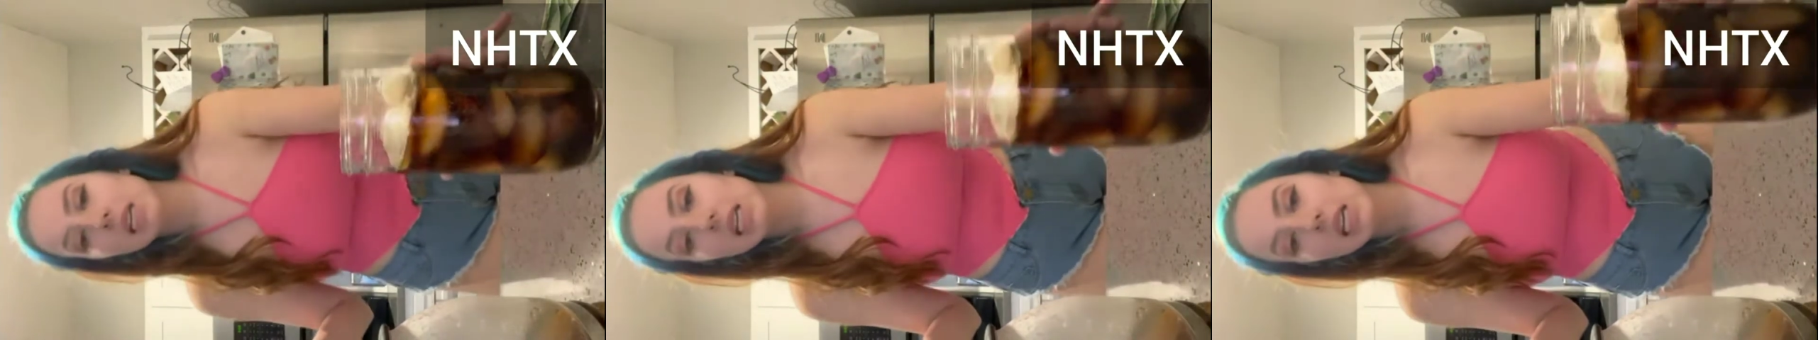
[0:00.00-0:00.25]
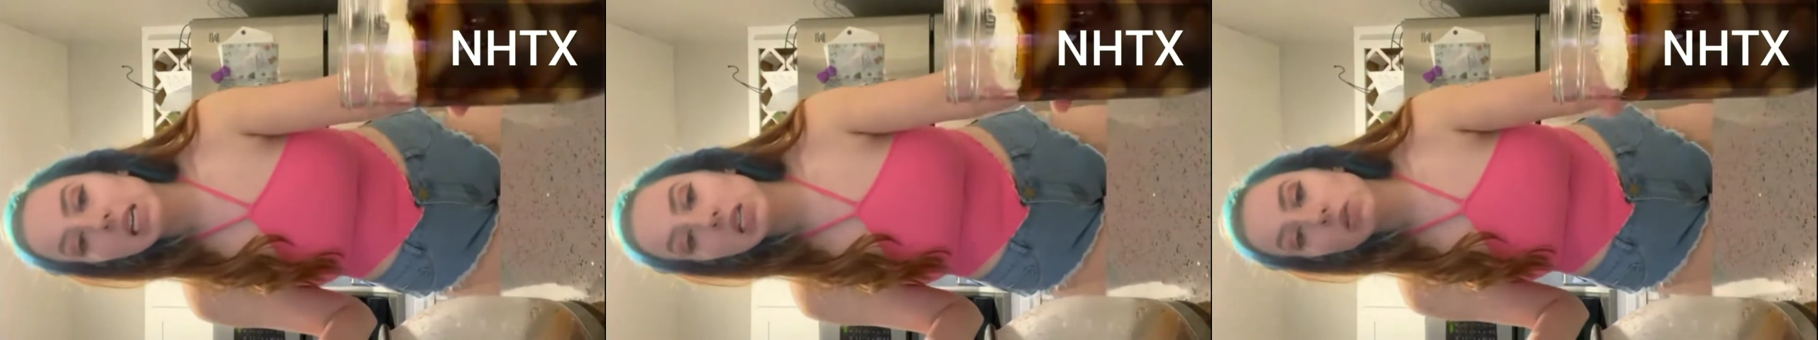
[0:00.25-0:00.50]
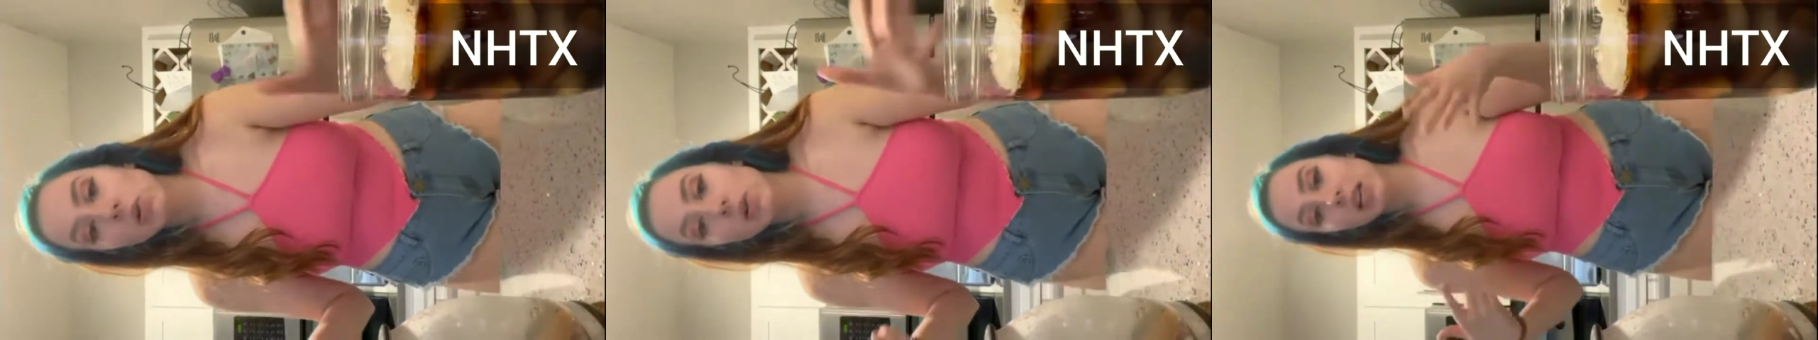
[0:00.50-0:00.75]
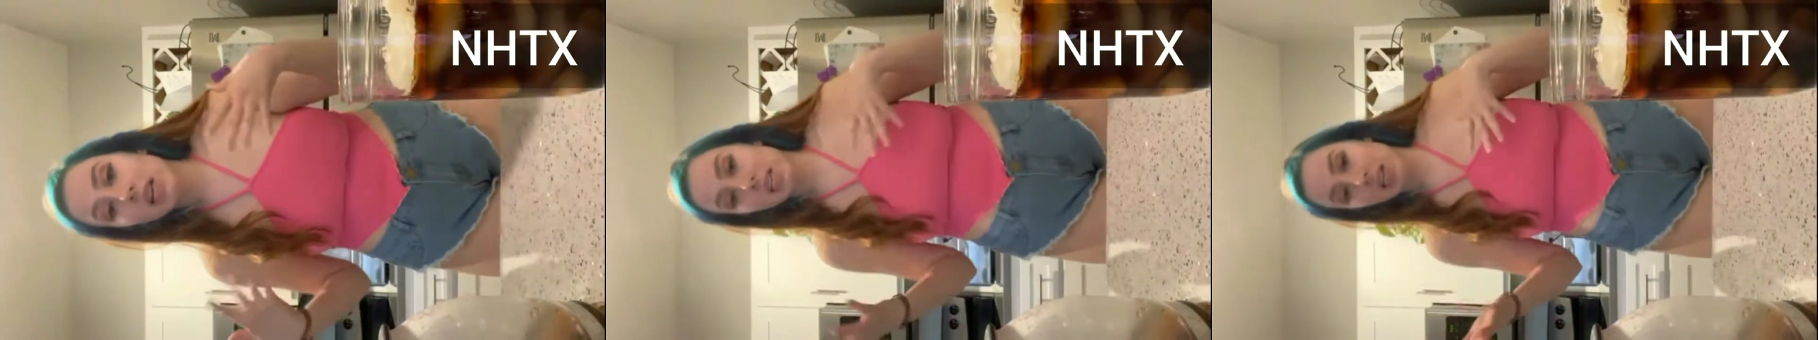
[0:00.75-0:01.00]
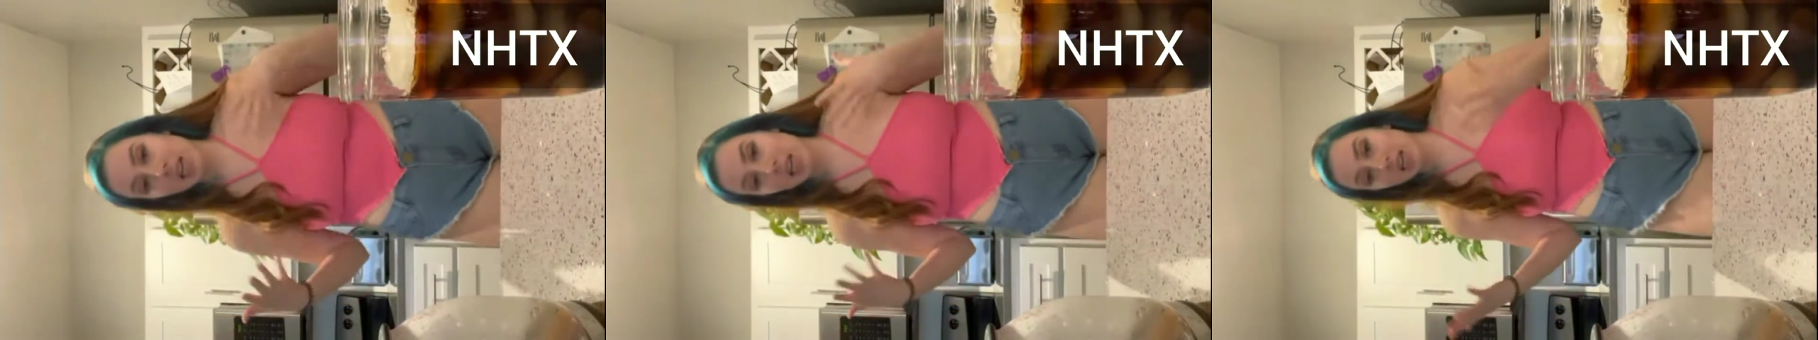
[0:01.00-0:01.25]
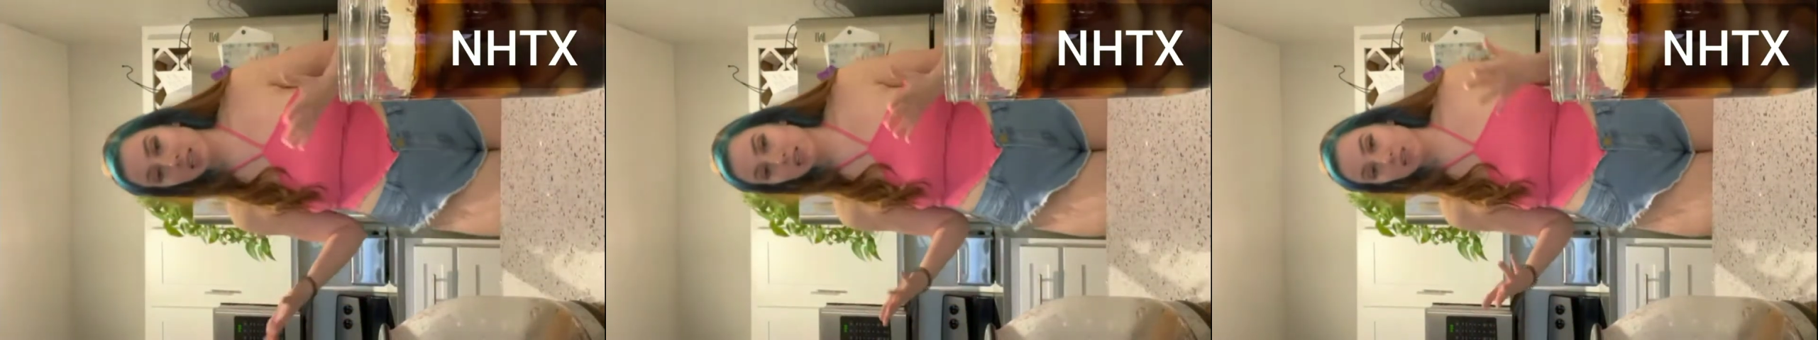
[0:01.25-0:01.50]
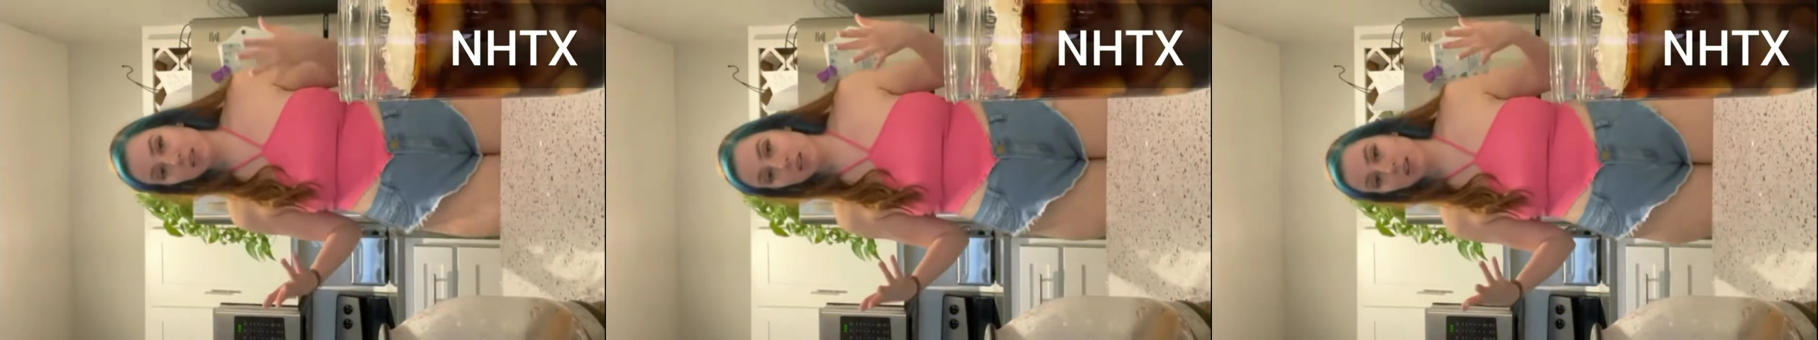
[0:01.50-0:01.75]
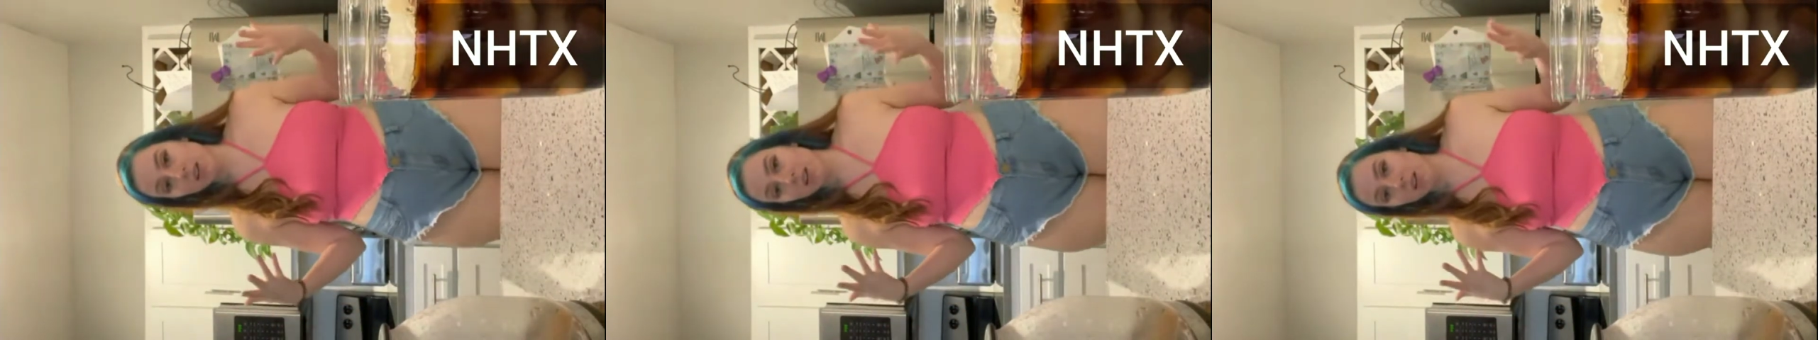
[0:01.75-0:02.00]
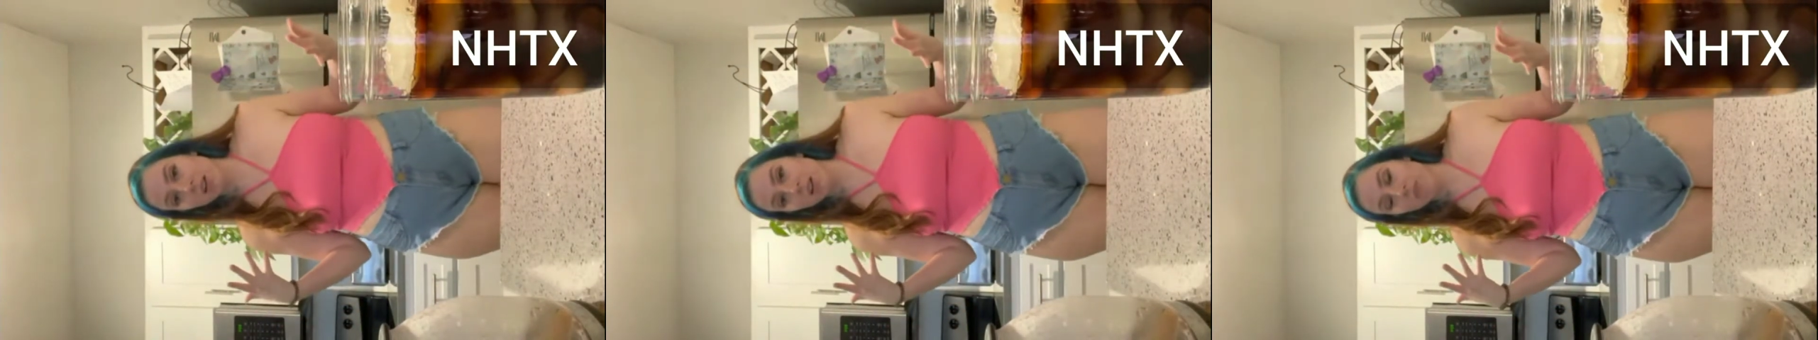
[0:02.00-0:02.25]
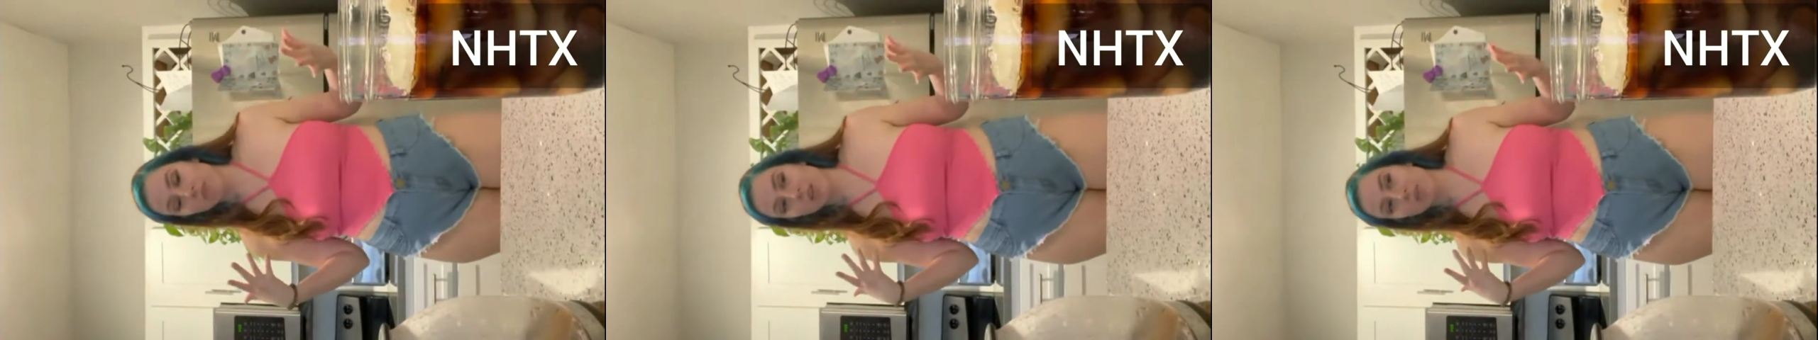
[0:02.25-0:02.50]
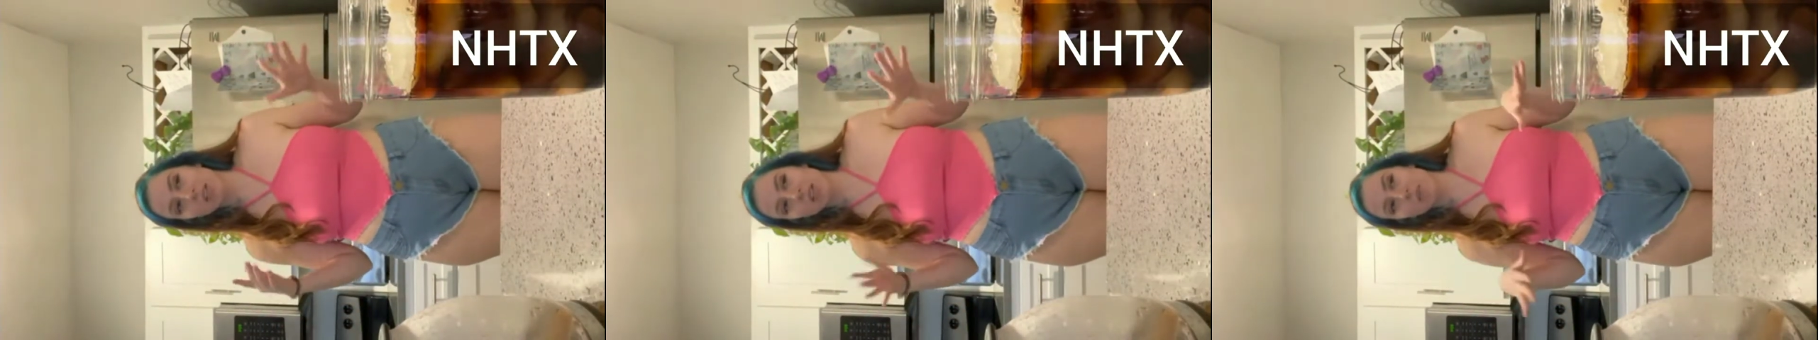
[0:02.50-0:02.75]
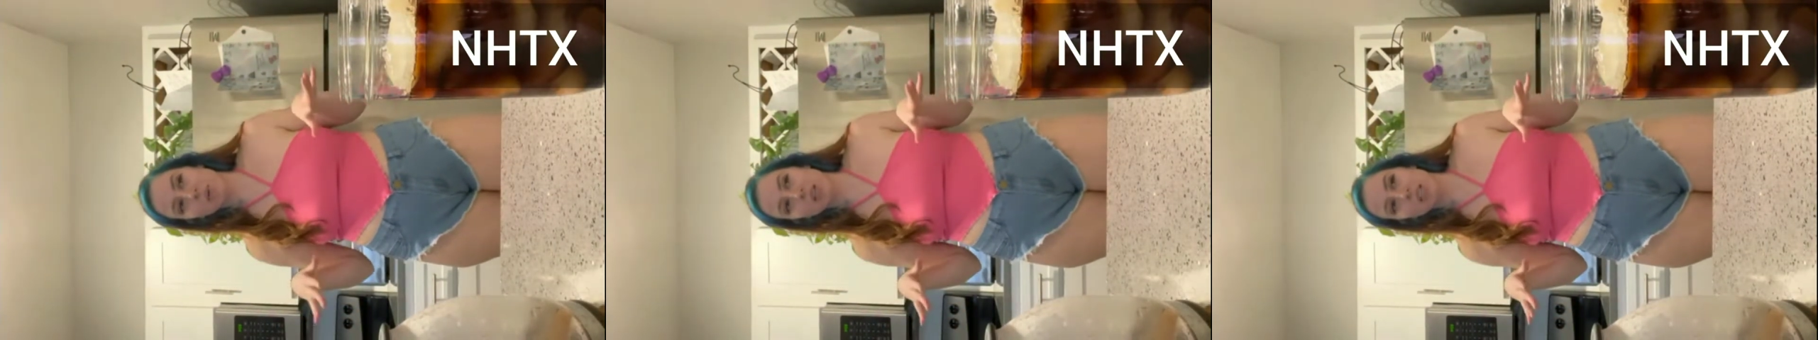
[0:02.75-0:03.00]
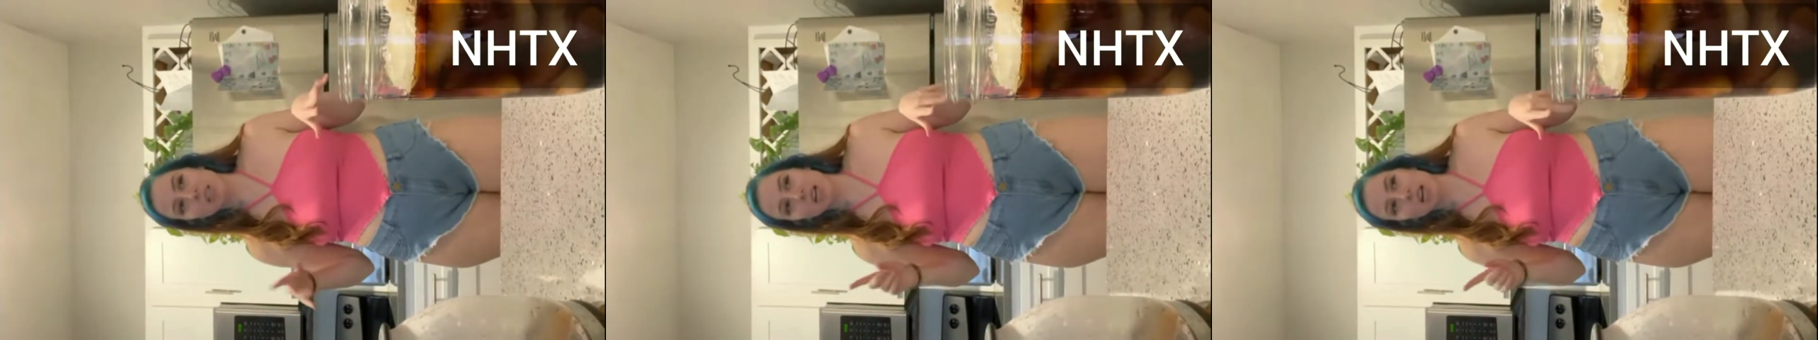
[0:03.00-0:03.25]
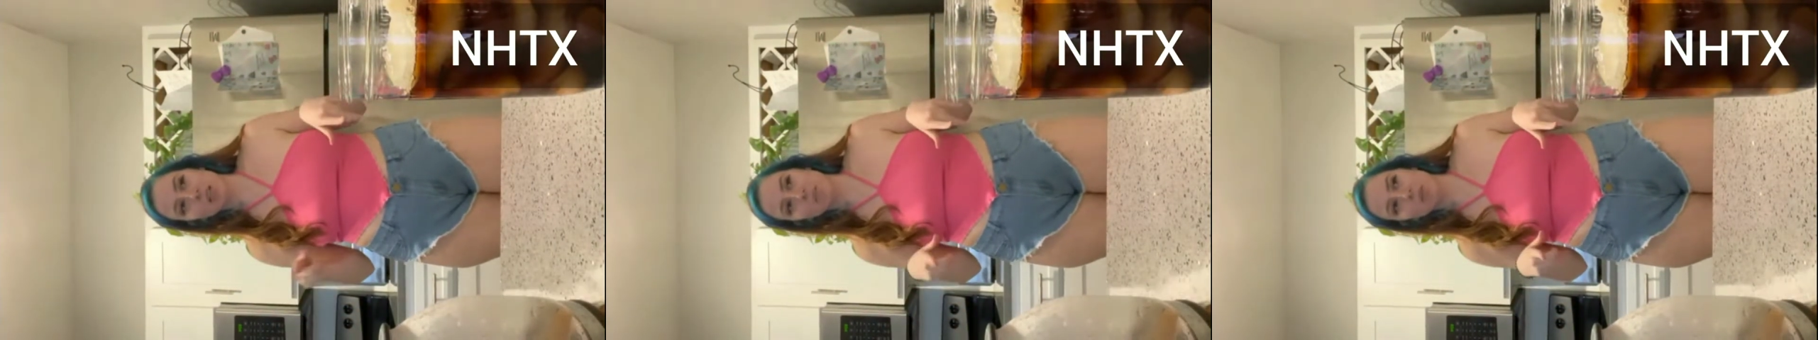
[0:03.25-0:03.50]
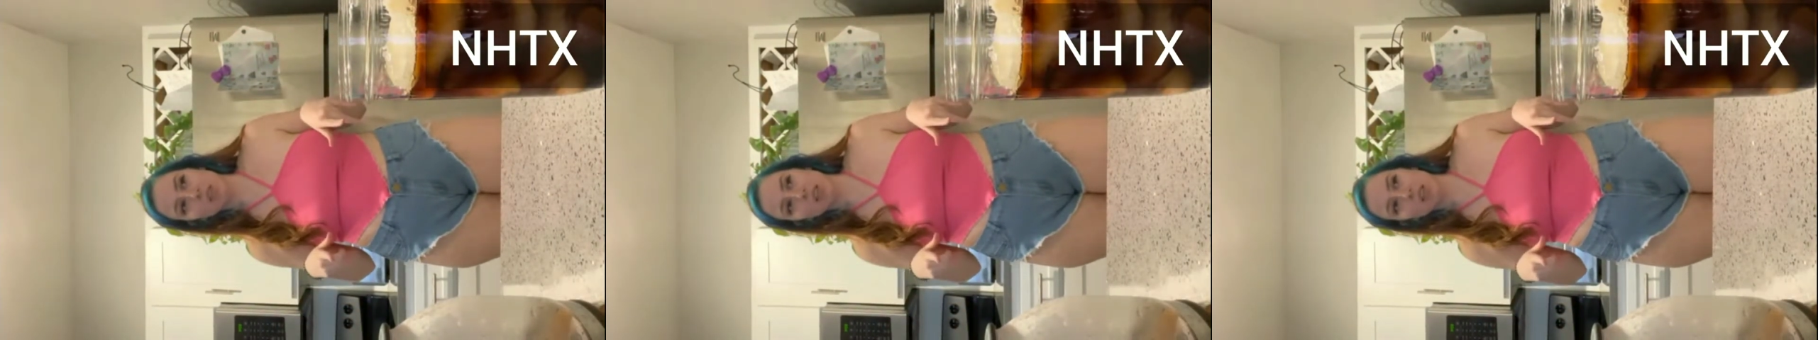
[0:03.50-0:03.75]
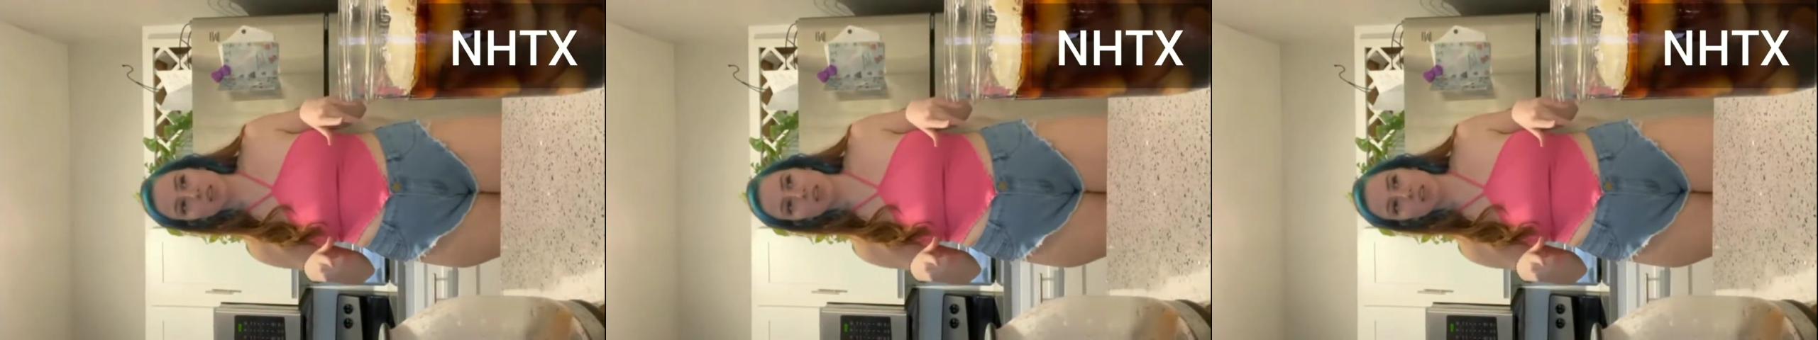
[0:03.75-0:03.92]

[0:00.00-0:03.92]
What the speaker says: (no speaker visible)